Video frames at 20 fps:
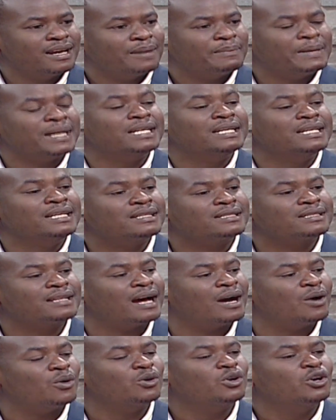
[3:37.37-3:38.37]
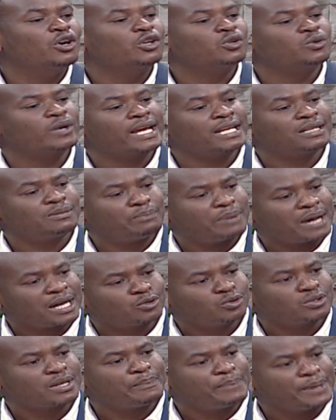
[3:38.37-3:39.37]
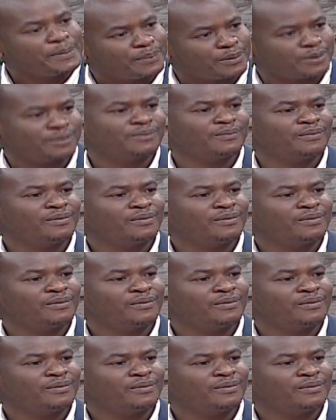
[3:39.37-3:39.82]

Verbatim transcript: but he needs now to get back to the people.